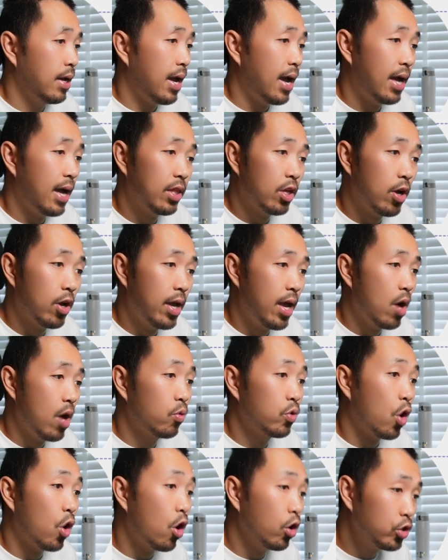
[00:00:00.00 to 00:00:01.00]
Had I
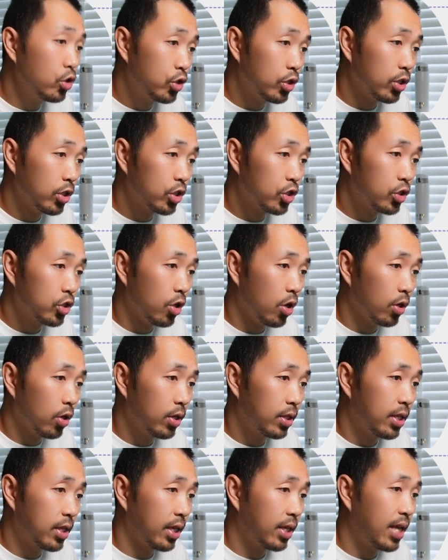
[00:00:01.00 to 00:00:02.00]
held onto the
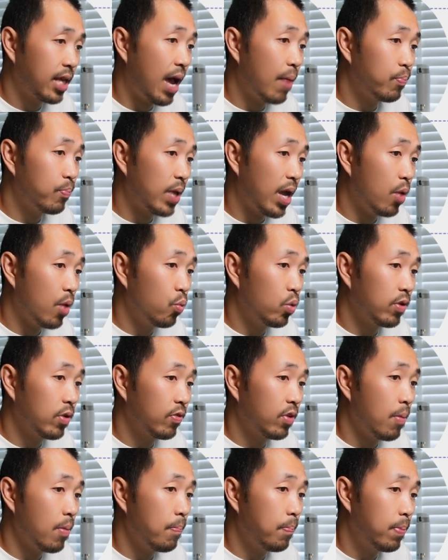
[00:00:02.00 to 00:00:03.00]
stock, the gap down would
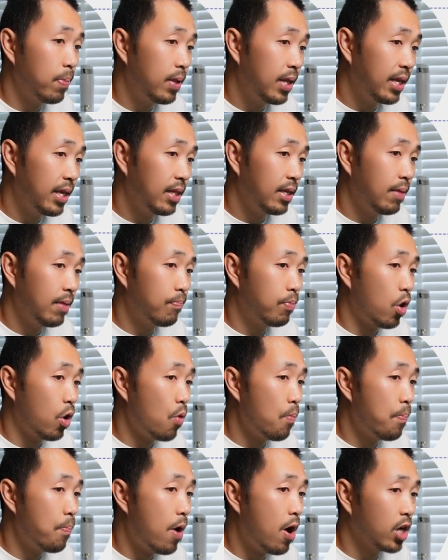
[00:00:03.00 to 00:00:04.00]
have completely
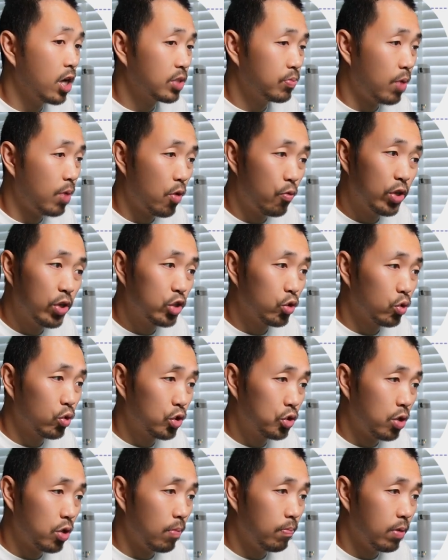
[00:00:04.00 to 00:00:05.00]
blown past my original
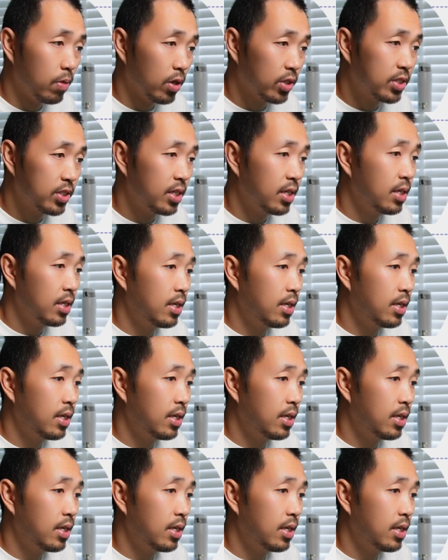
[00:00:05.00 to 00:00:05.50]
stop loss